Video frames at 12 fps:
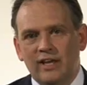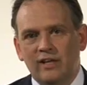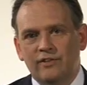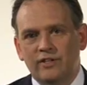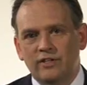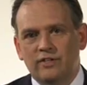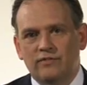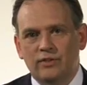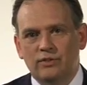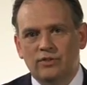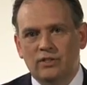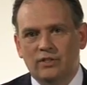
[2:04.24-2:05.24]
Health
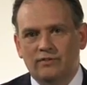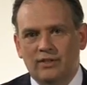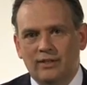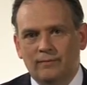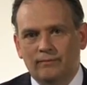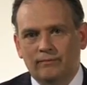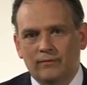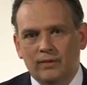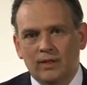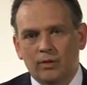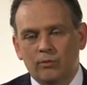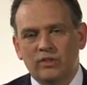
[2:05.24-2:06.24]
Interview Survey.
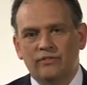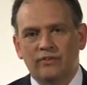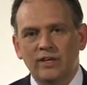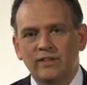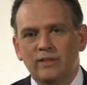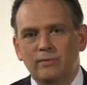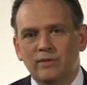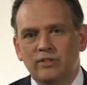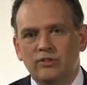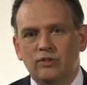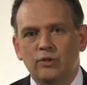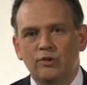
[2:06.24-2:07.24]
We divided them
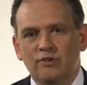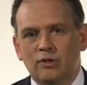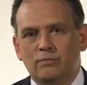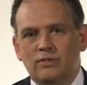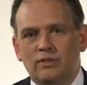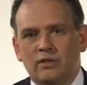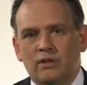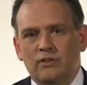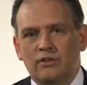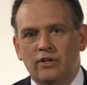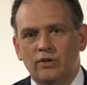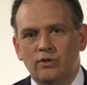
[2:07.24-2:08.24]
into two groups,
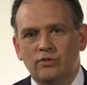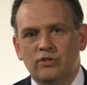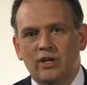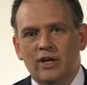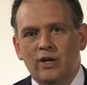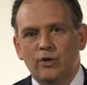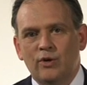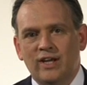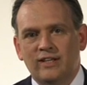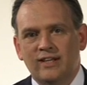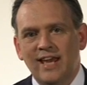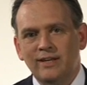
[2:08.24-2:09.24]
those who
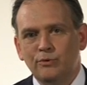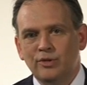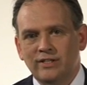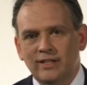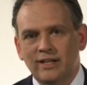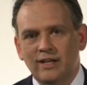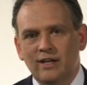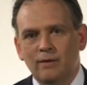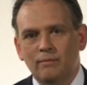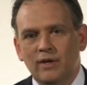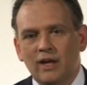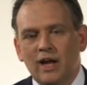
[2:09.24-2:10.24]
had an adequate
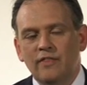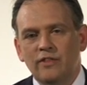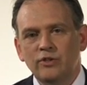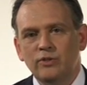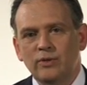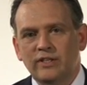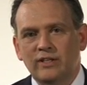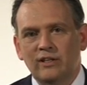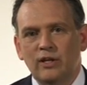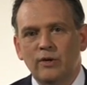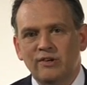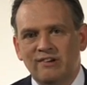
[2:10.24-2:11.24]
income and those who had a
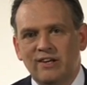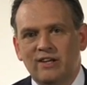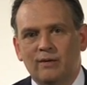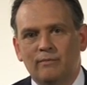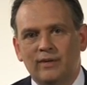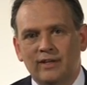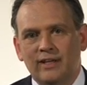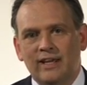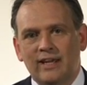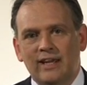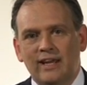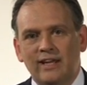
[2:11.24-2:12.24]
lower income,
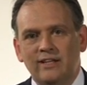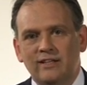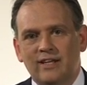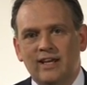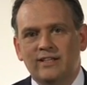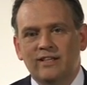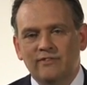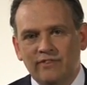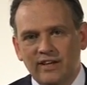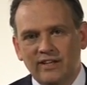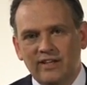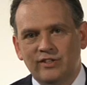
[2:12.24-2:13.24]
indicating
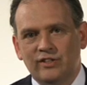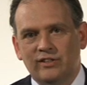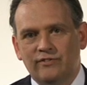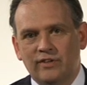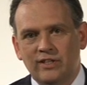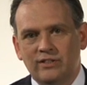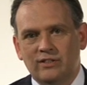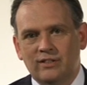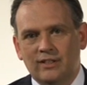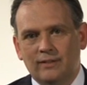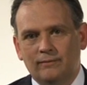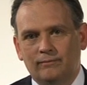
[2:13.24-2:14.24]
financial
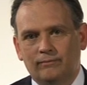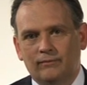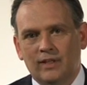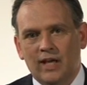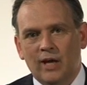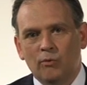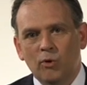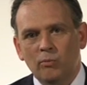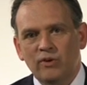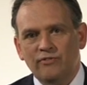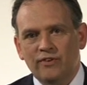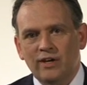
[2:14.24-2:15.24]
adversity. And
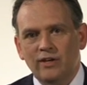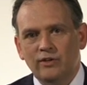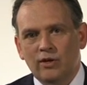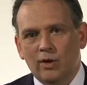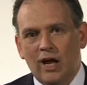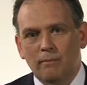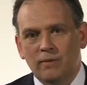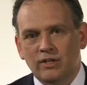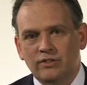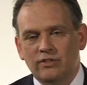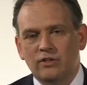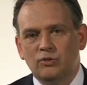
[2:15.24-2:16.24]
what we found
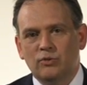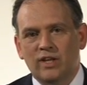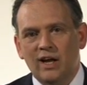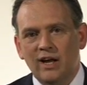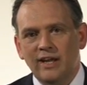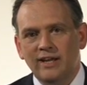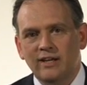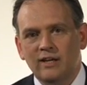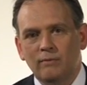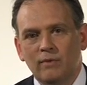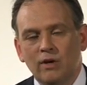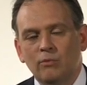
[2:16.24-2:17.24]
amongst those with a high
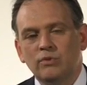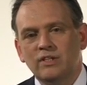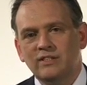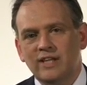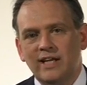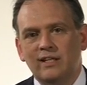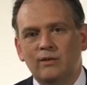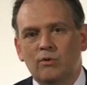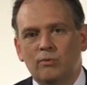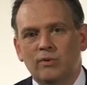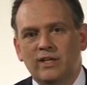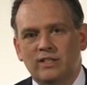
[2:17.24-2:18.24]
income was exactly
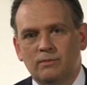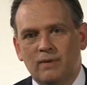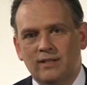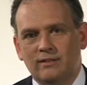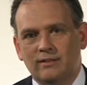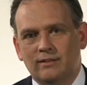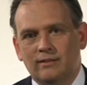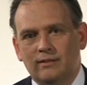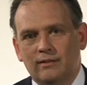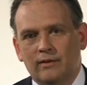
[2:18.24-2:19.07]
what we expected,